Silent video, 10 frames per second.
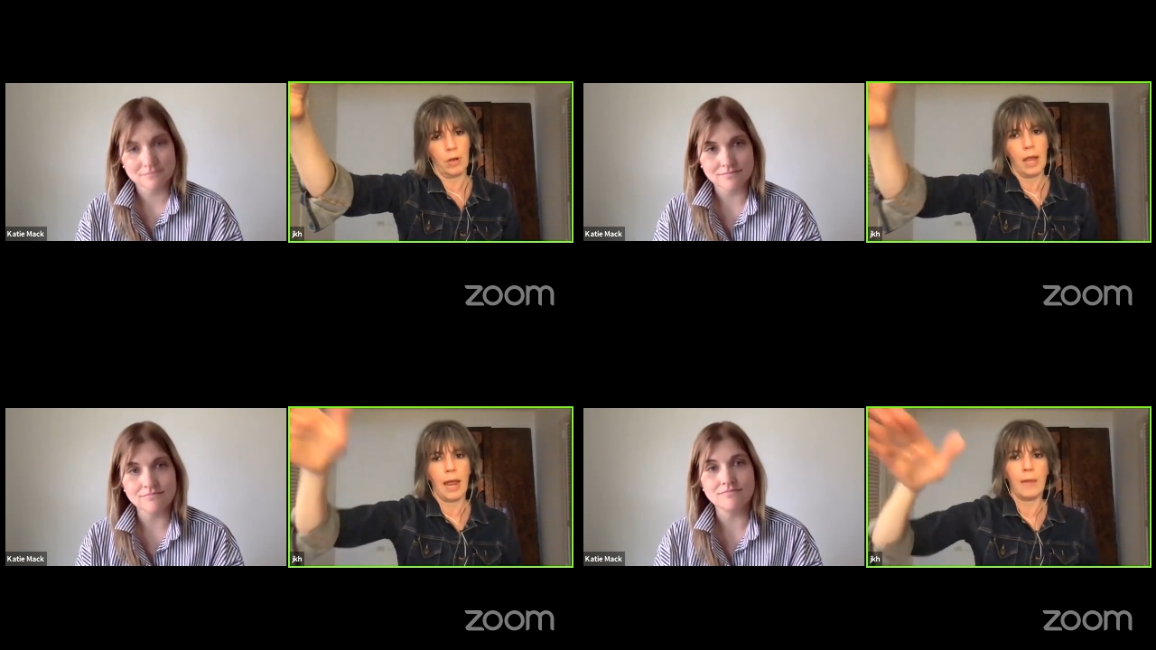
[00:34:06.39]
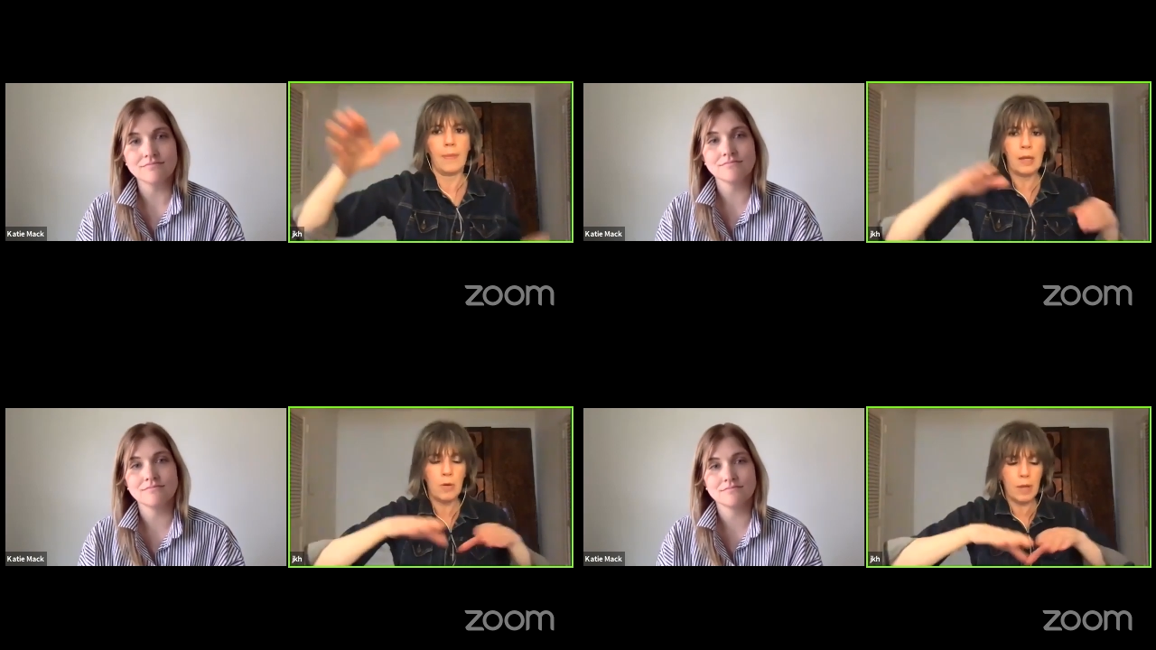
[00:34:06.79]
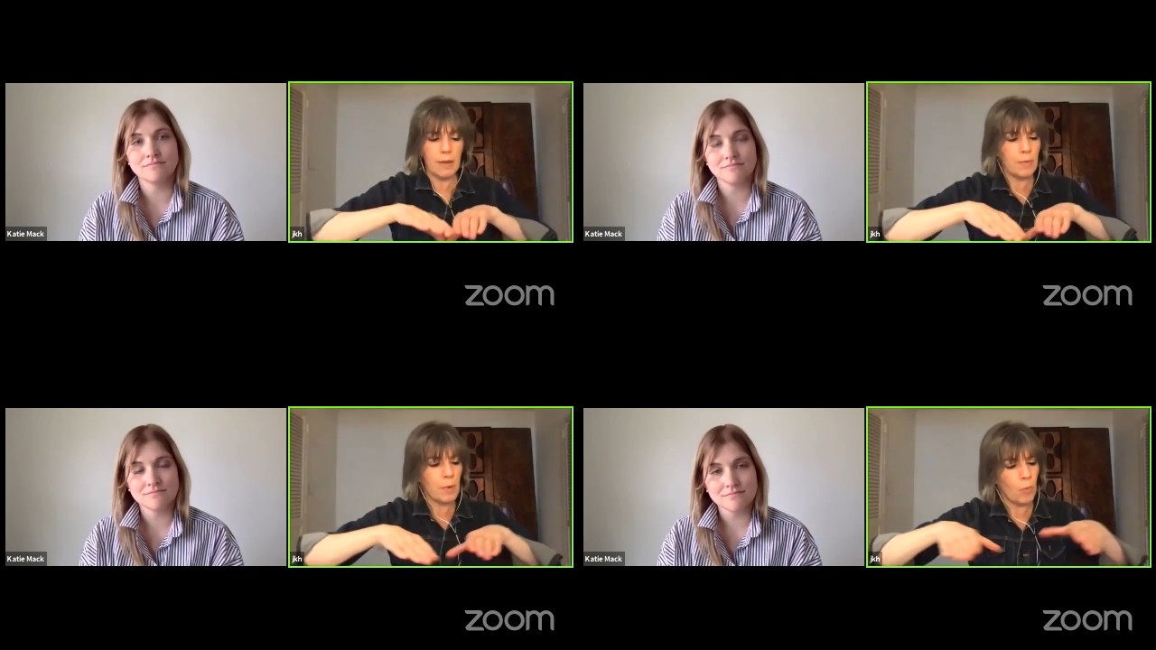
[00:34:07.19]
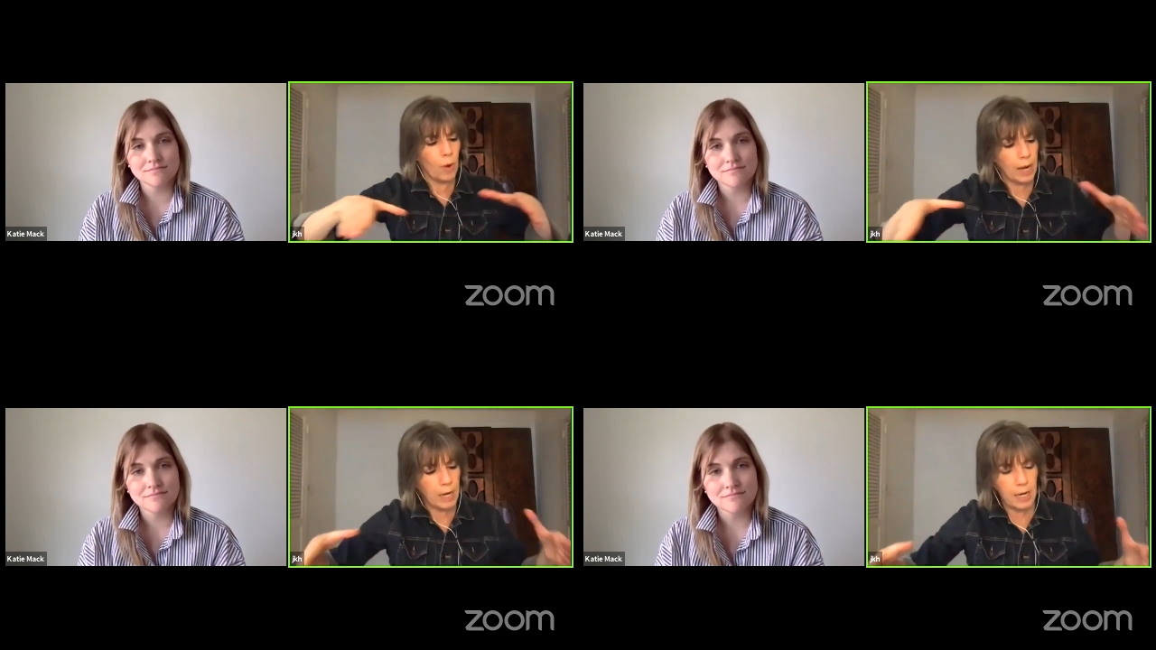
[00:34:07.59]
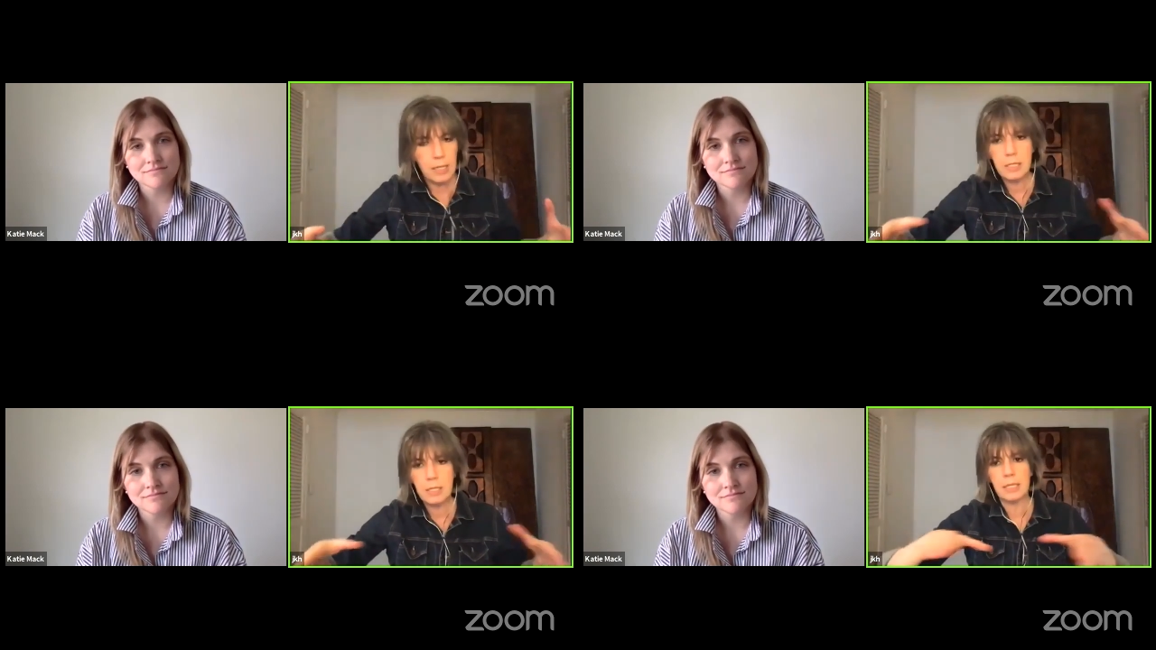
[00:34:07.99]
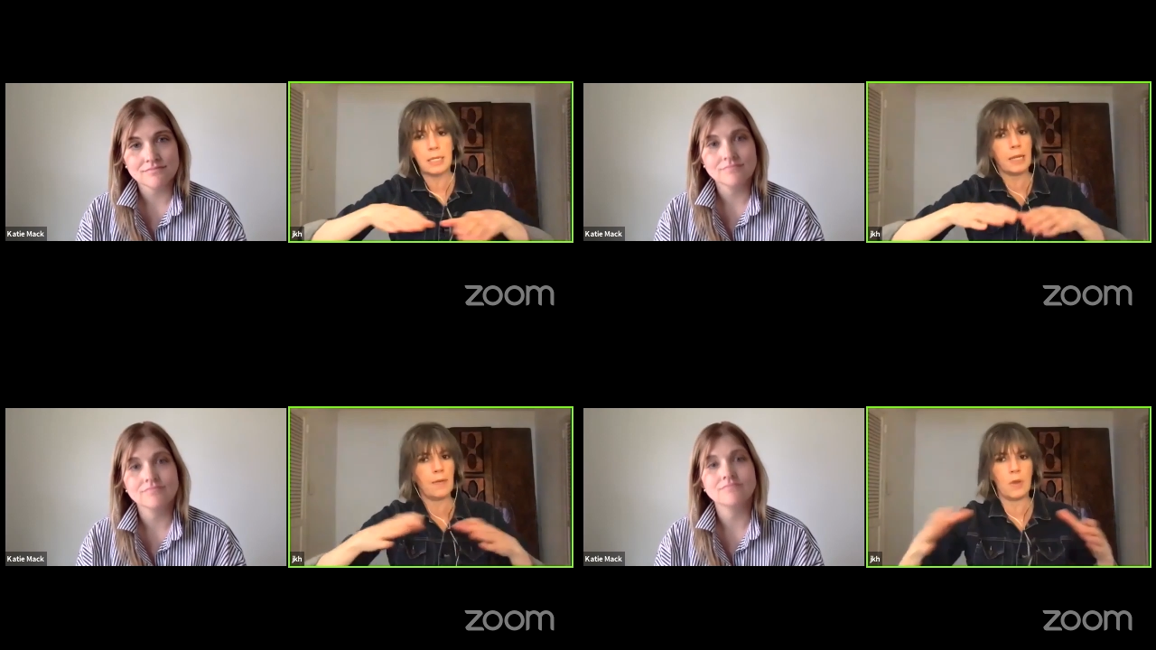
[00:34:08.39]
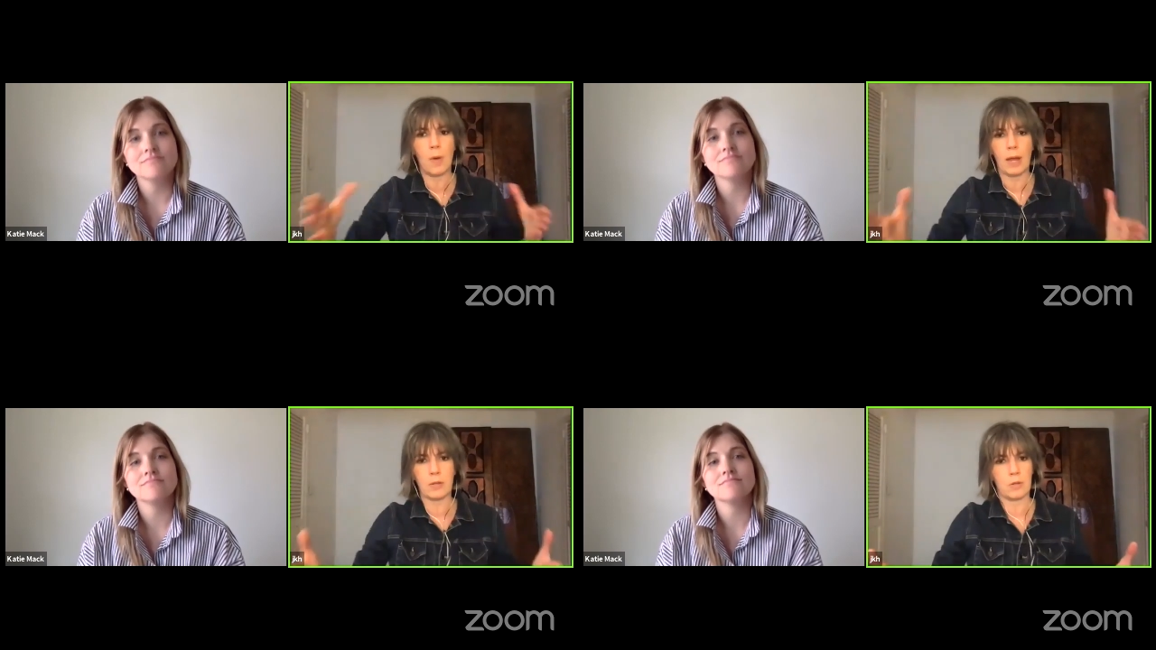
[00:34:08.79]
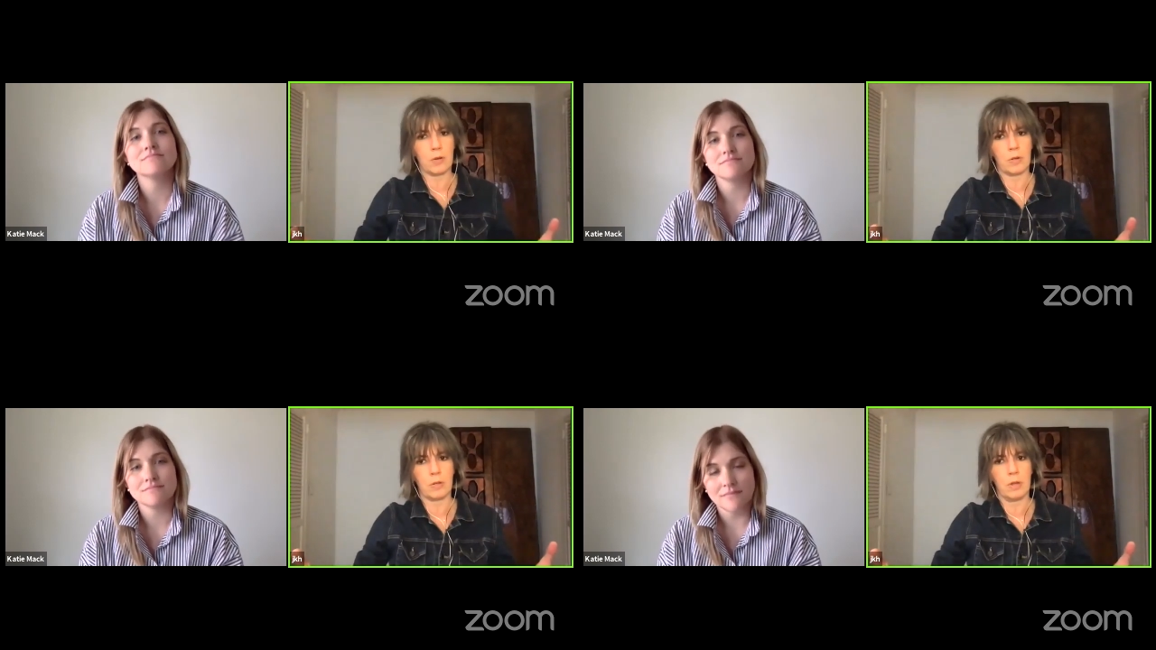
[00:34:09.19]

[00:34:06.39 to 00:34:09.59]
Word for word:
Speaker 1: Mm-hmm. And then you give them a radius to give you answers.